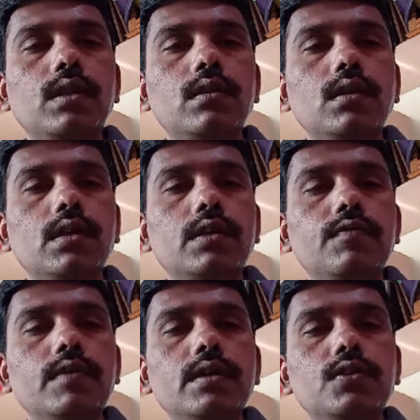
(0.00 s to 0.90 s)
if here
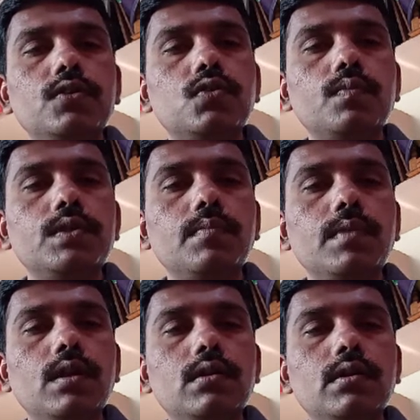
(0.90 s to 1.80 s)
it is to be similar,
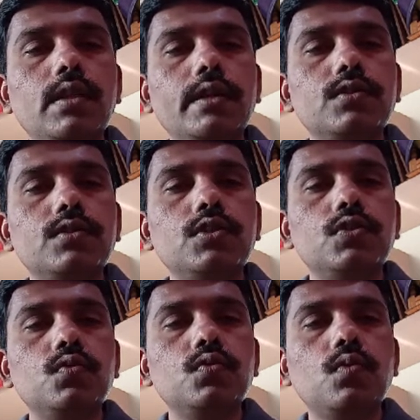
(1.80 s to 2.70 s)
that is
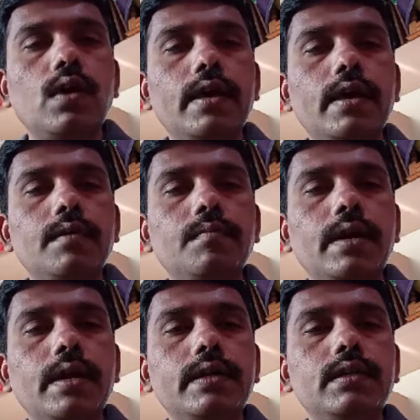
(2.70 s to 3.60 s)
d2y by
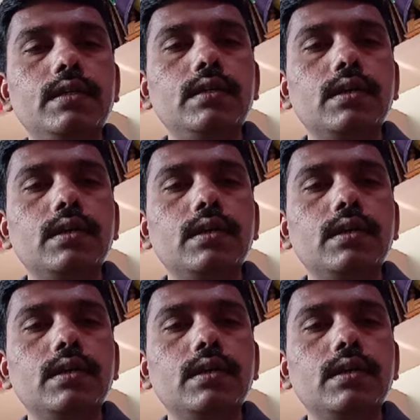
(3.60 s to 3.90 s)
dx